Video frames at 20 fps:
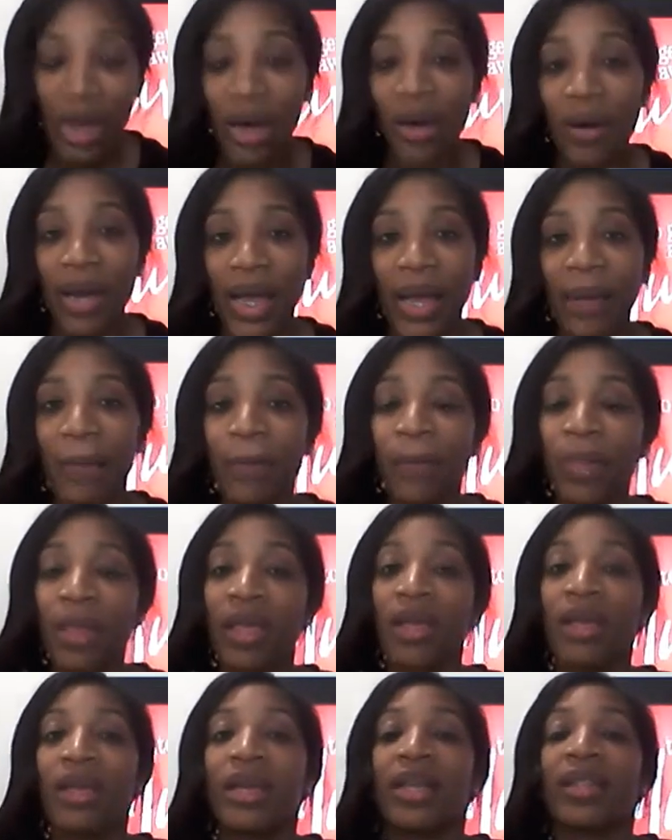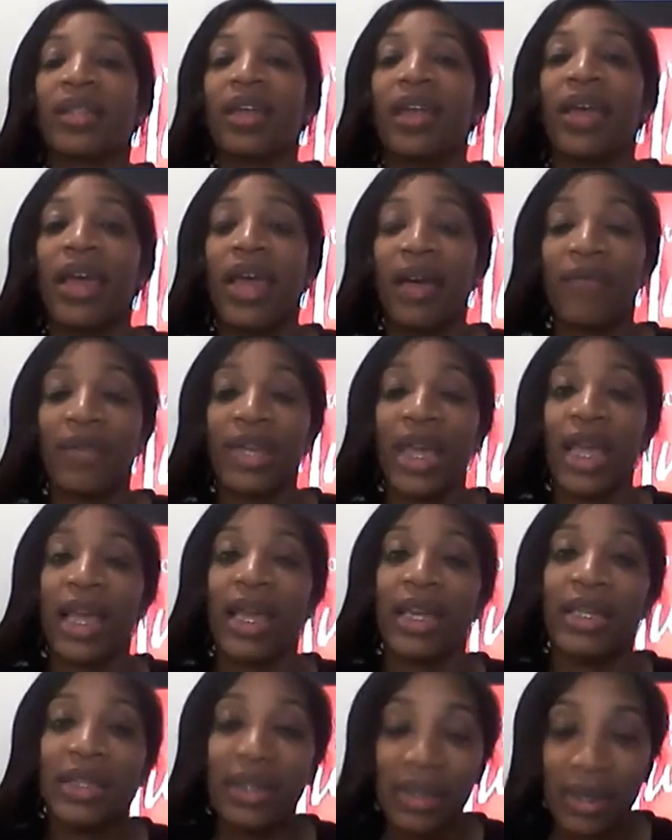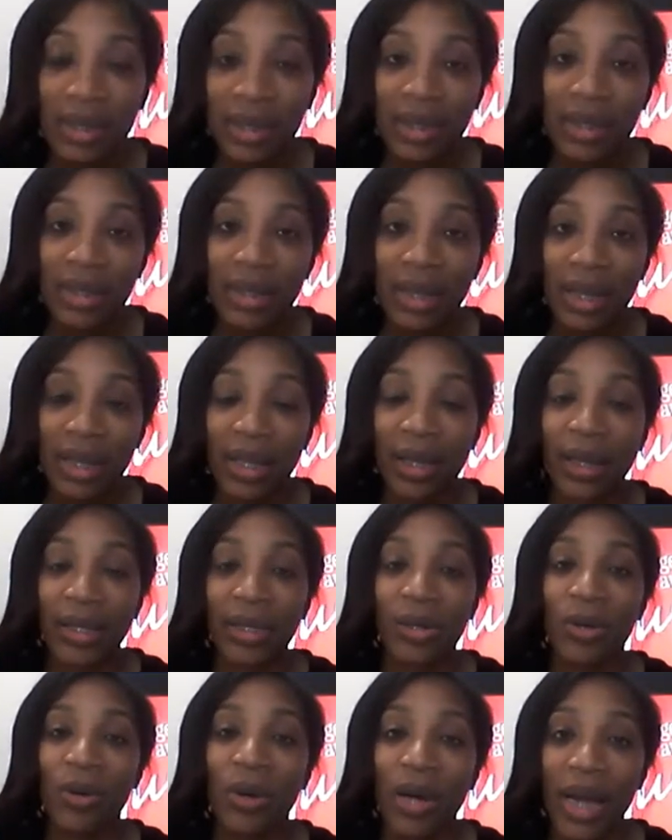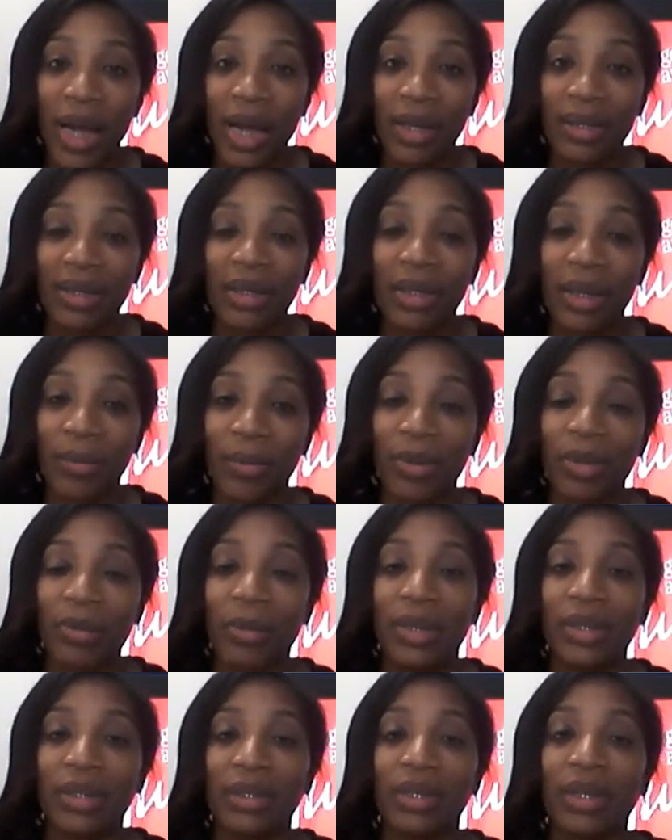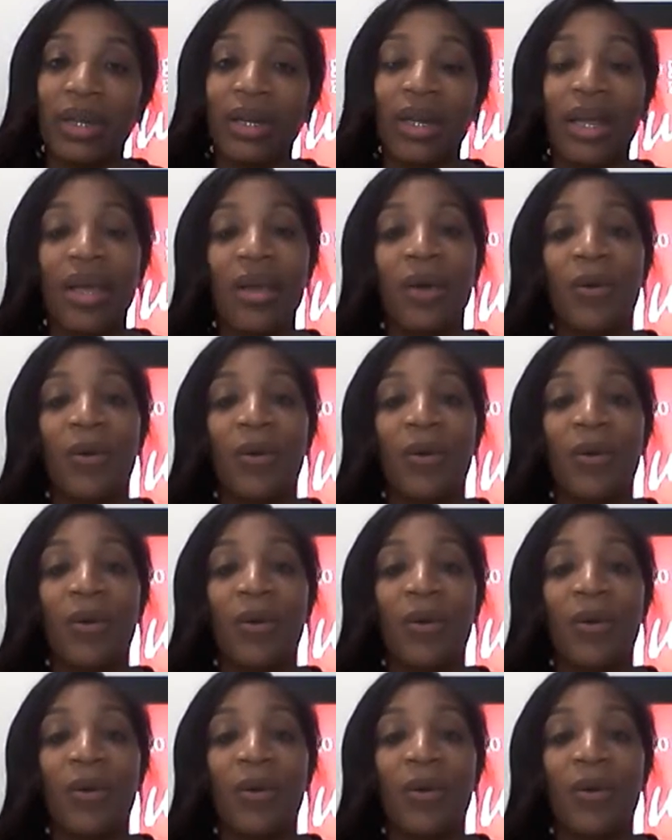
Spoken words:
Okay. They have a case. And they're at the courthouse. And they're pretty much stuck.